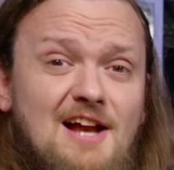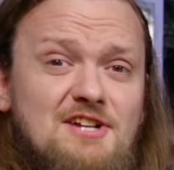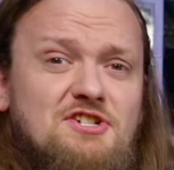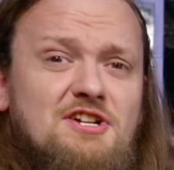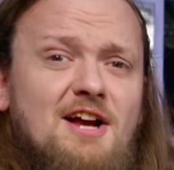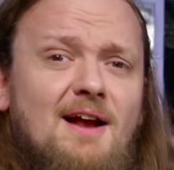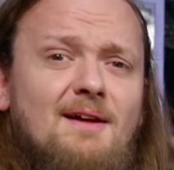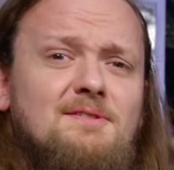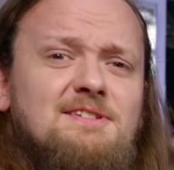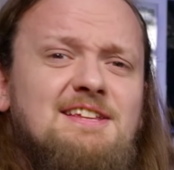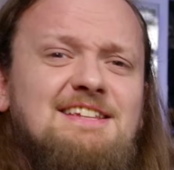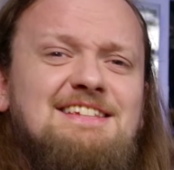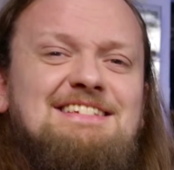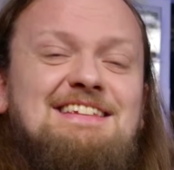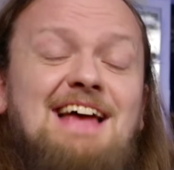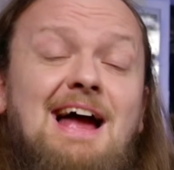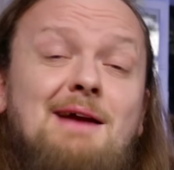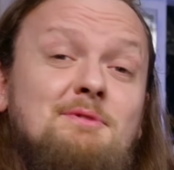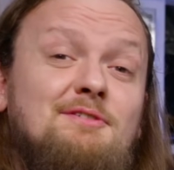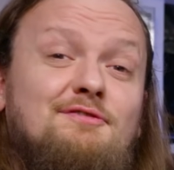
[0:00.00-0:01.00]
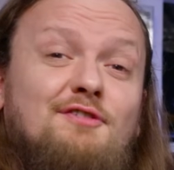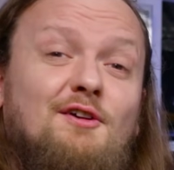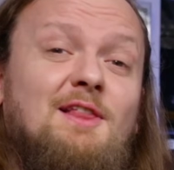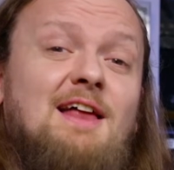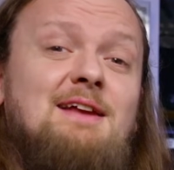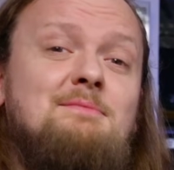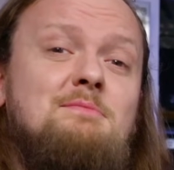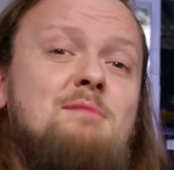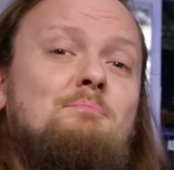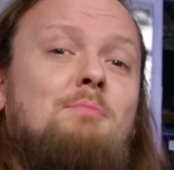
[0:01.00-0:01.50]
shout out to Simon for
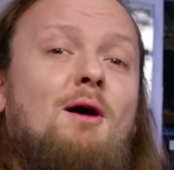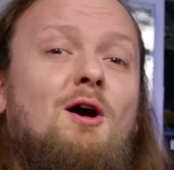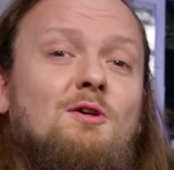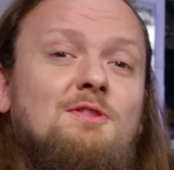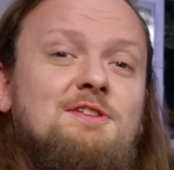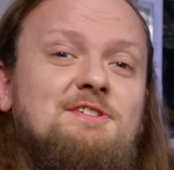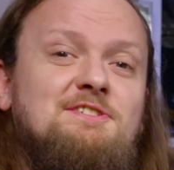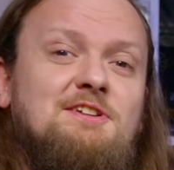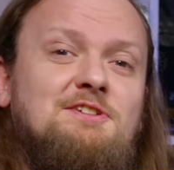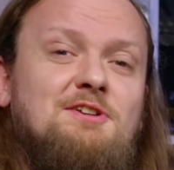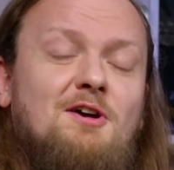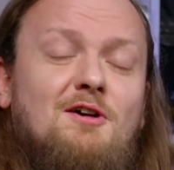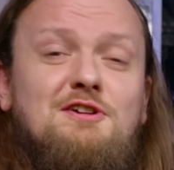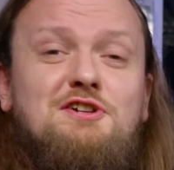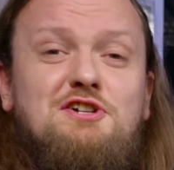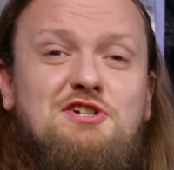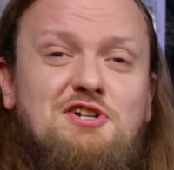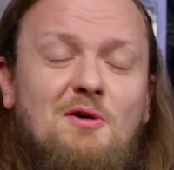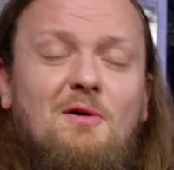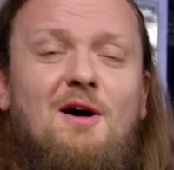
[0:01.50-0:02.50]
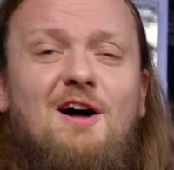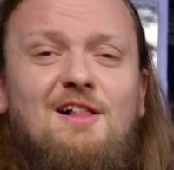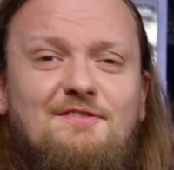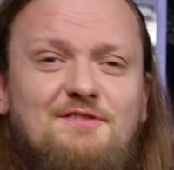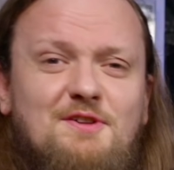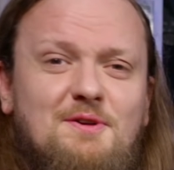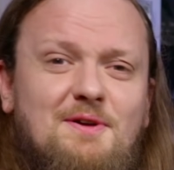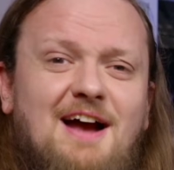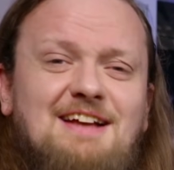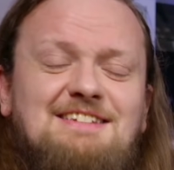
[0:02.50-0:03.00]
letting me borrow this guitar to show all
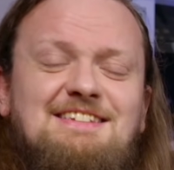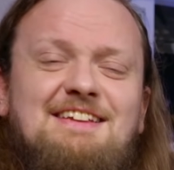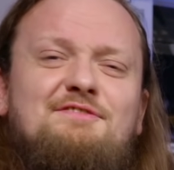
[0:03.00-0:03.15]
of you guys.